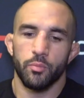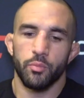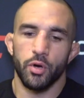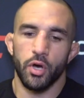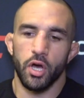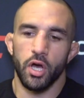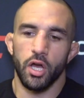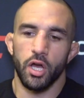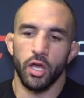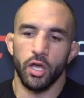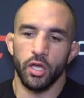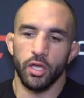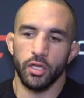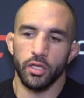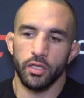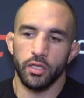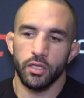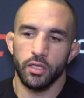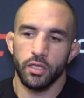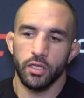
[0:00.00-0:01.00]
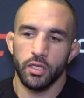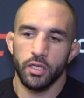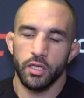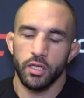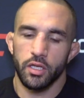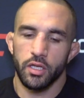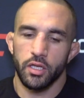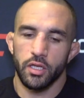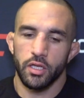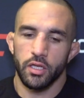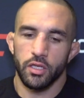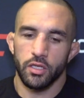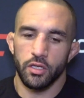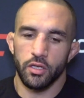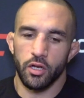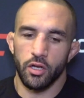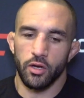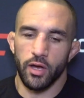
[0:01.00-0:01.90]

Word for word: but, you know,